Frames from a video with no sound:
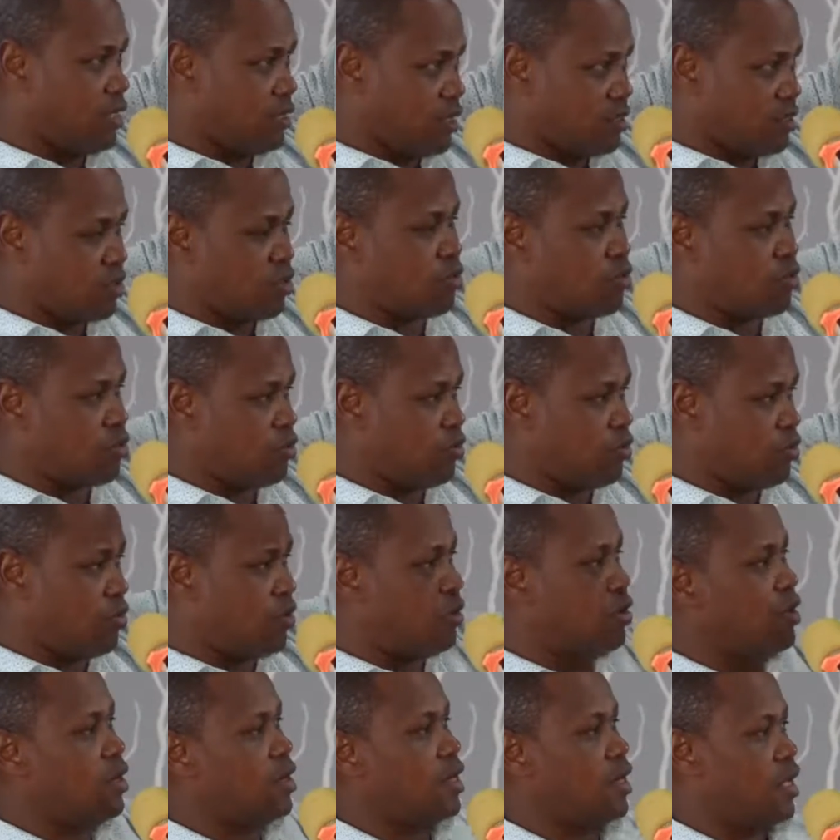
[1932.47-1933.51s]
as a source of
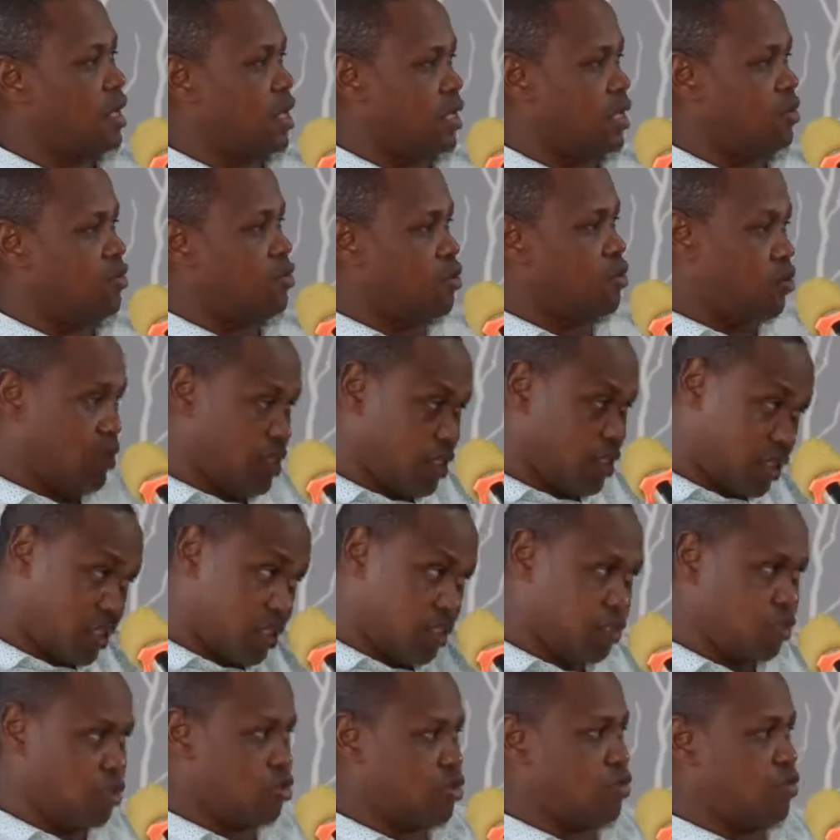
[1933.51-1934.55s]
law. Individual is
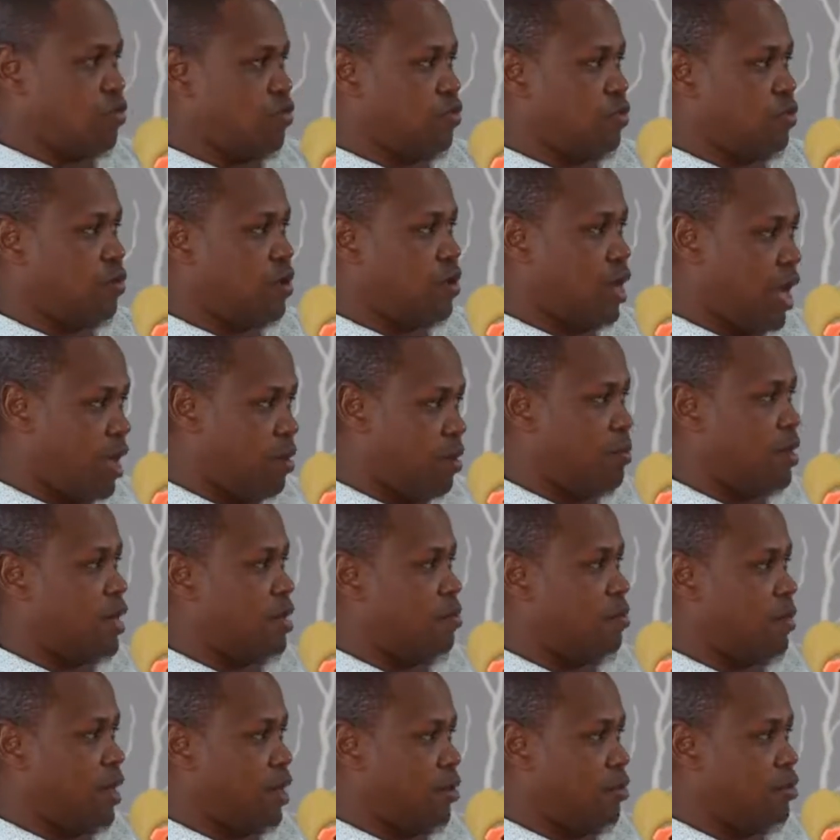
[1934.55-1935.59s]
the source of law. I
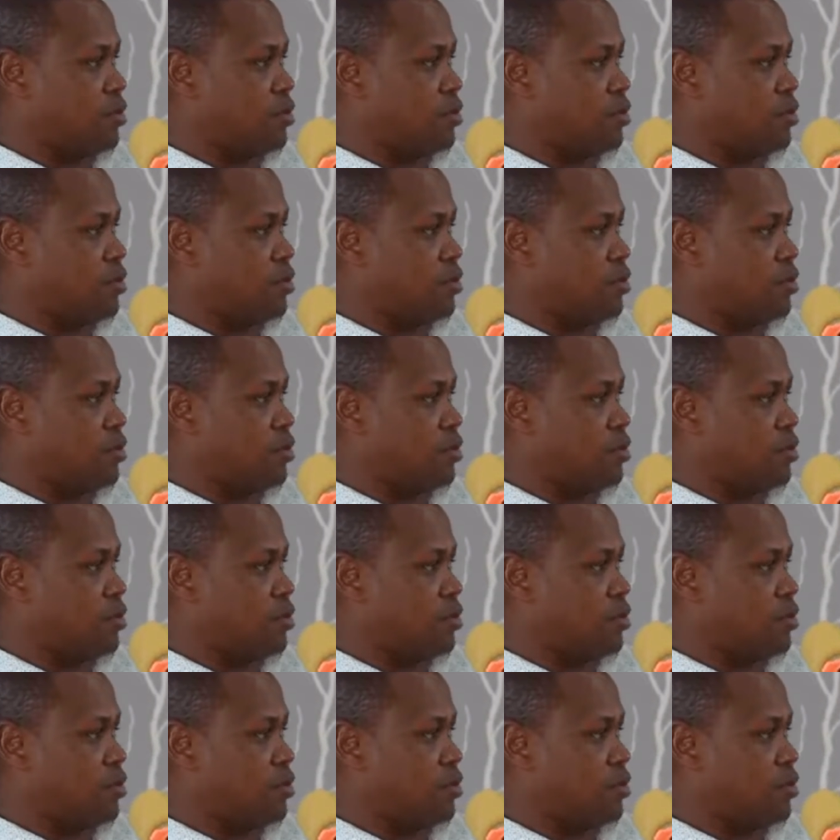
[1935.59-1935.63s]
make my